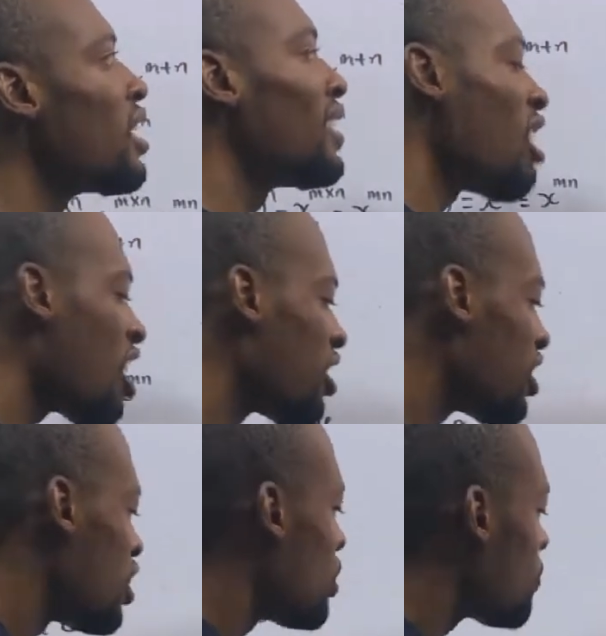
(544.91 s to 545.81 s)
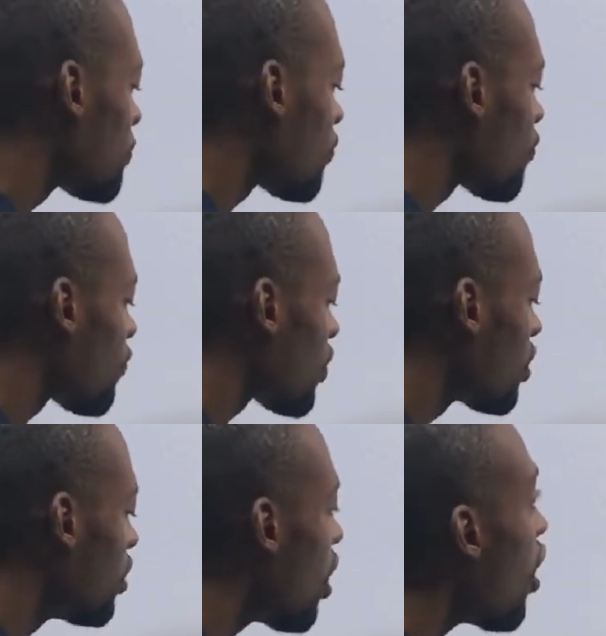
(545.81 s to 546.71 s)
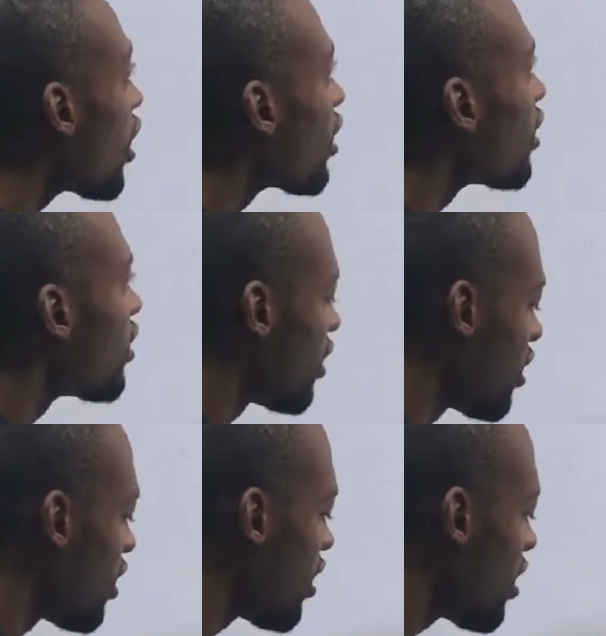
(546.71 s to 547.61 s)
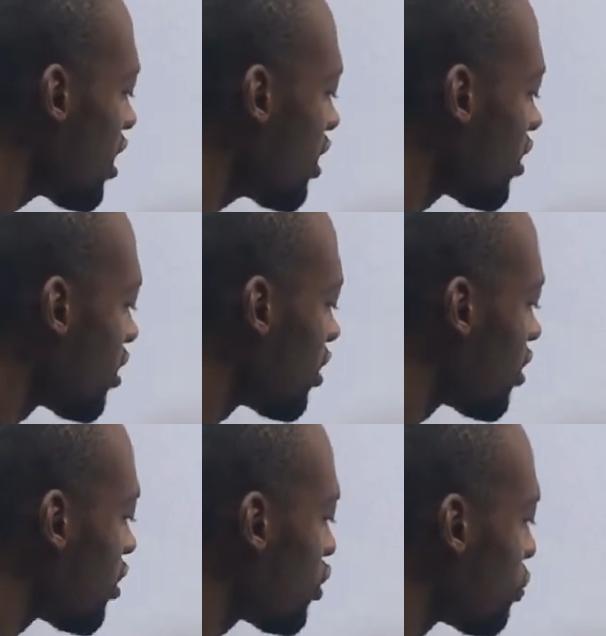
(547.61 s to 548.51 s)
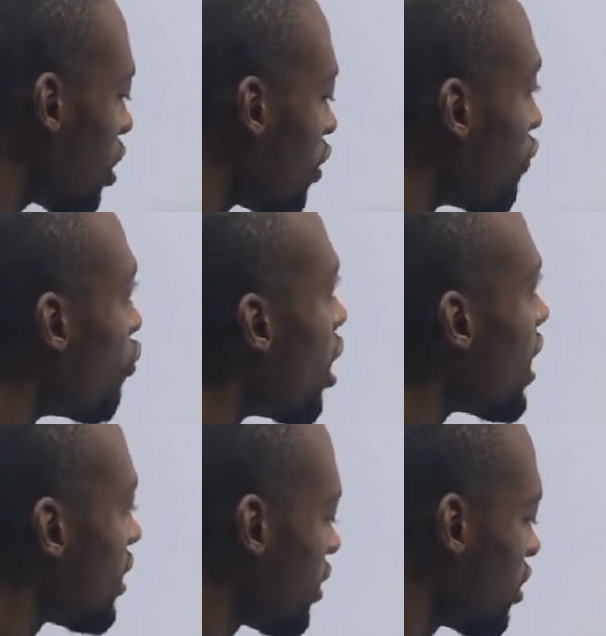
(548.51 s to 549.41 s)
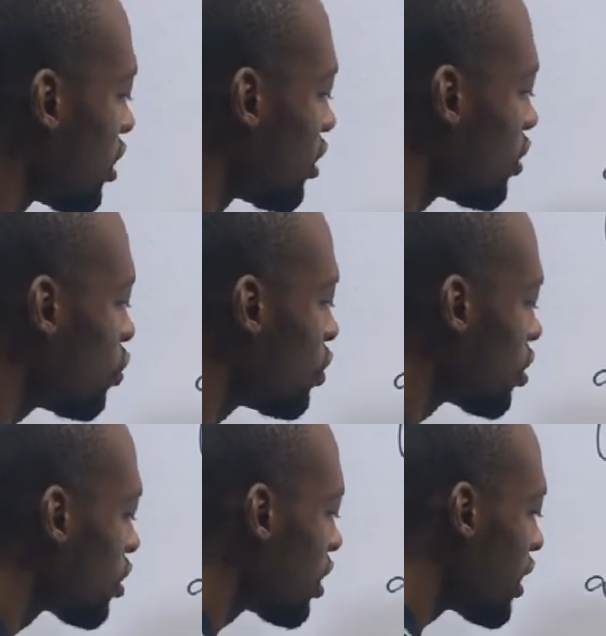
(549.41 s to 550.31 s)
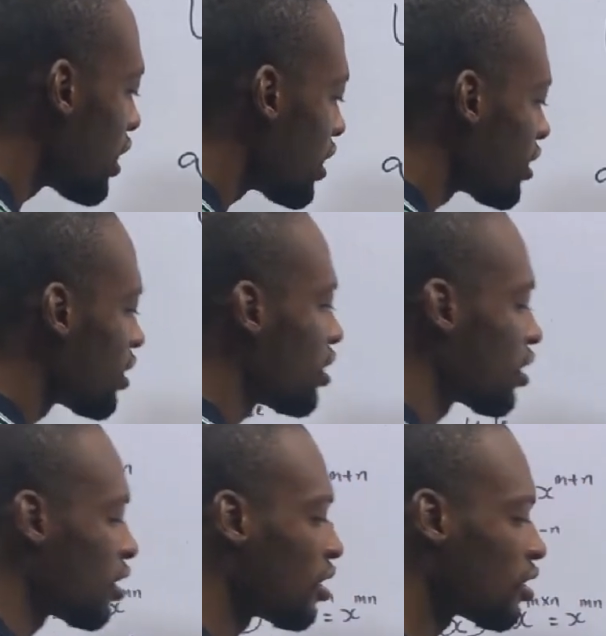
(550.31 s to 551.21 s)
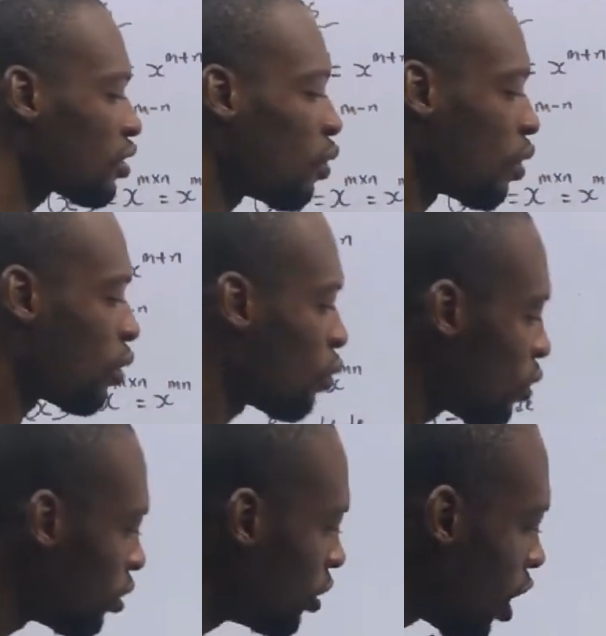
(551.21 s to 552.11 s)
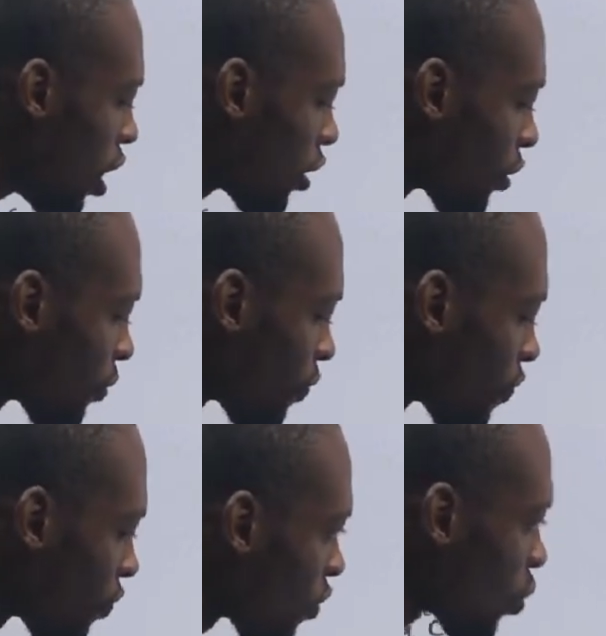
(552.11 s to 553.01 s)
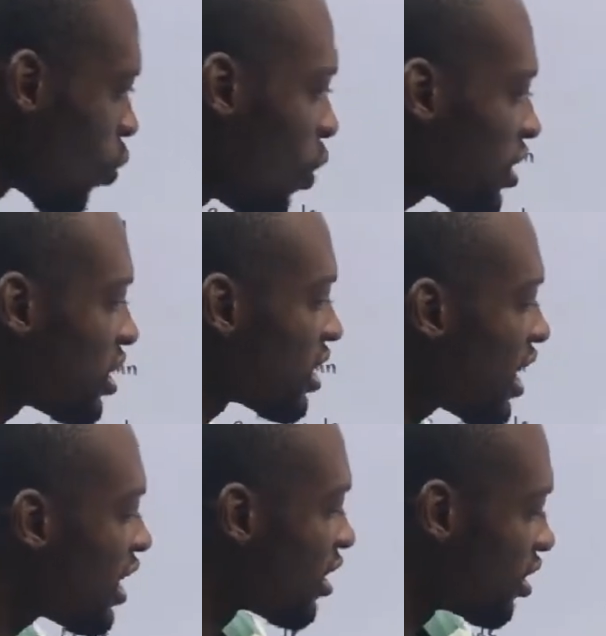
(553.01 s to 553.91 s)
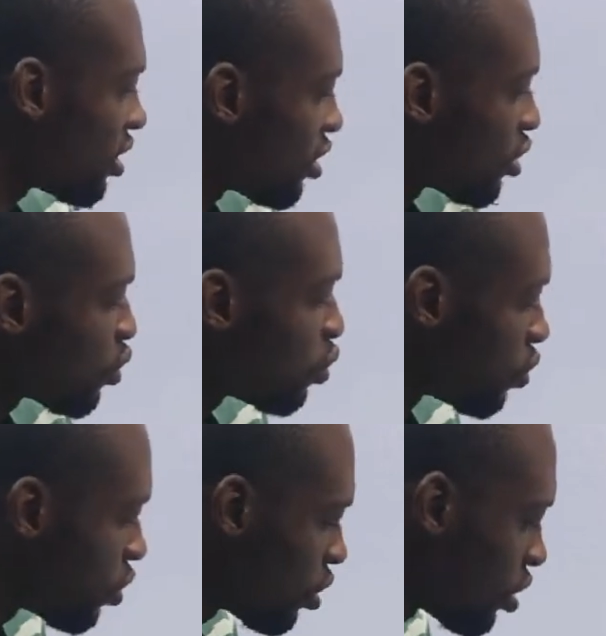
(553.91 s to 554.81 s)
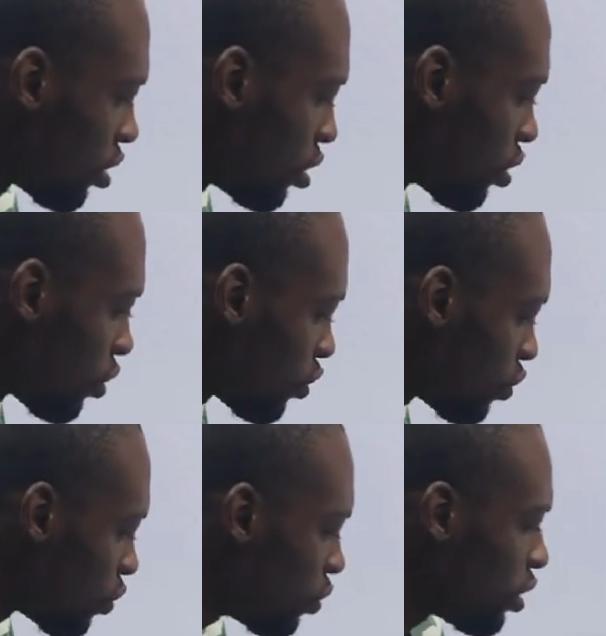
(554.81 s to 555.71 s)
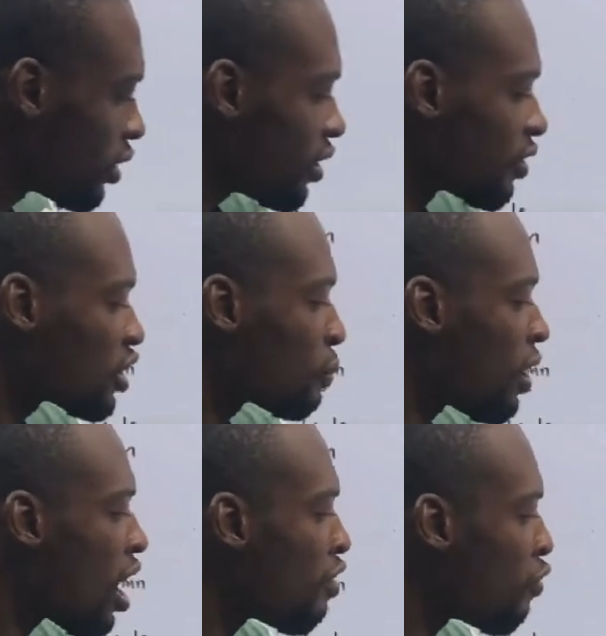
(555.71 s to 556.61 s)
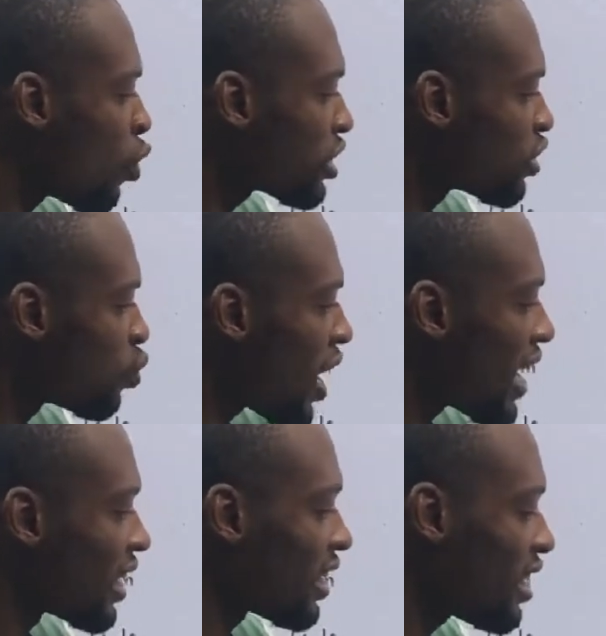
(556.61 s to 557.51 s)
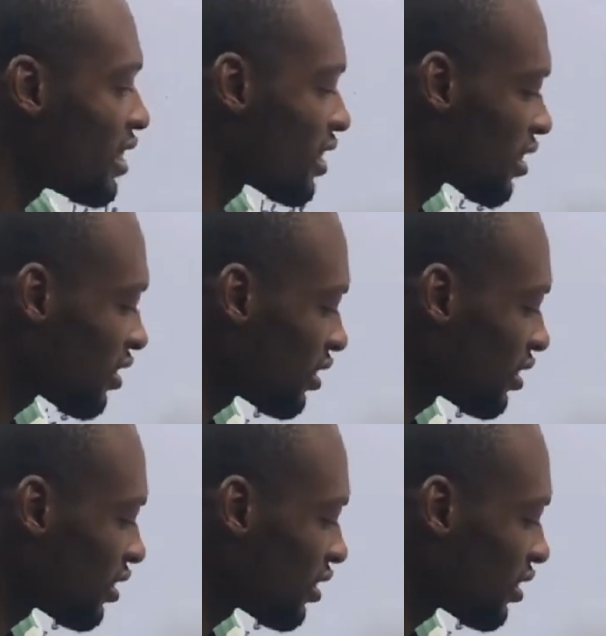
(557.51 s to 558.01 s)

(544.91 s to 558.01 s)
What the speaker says: In logarithm, log a raised to the power of y is equals s. So log, what is a? 2. Log 2 raised to the power of what is y? 8.